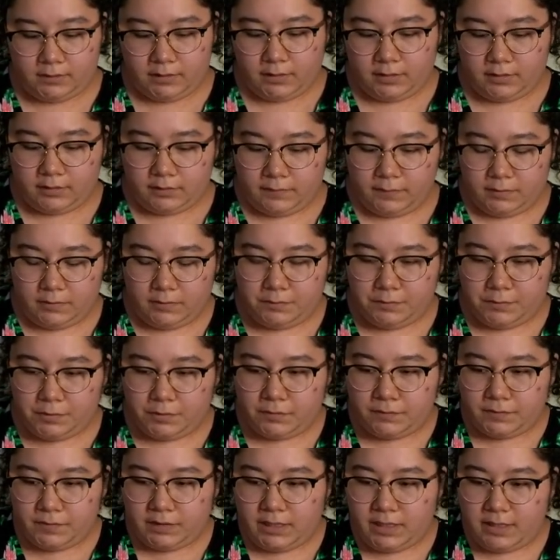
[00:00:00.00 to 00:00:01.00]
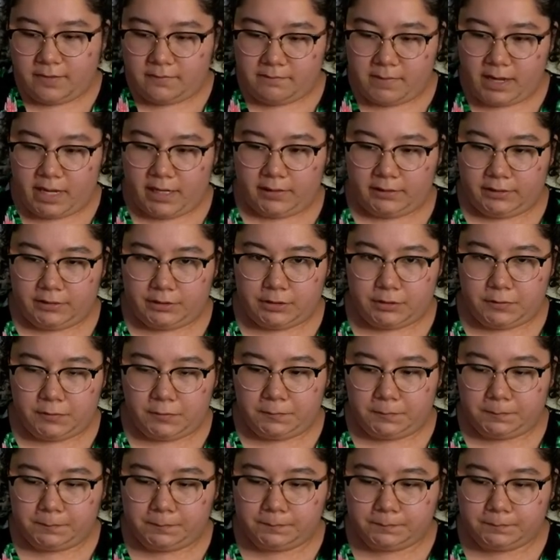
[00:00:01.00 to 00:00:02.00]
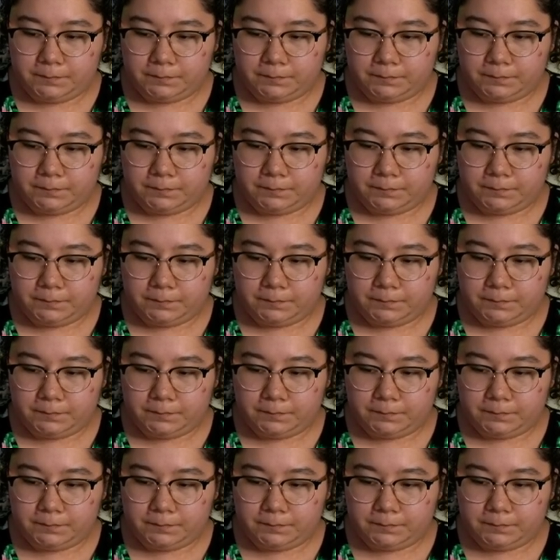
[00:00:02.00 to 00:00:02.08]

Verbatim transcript: And if you move, they get mad at you.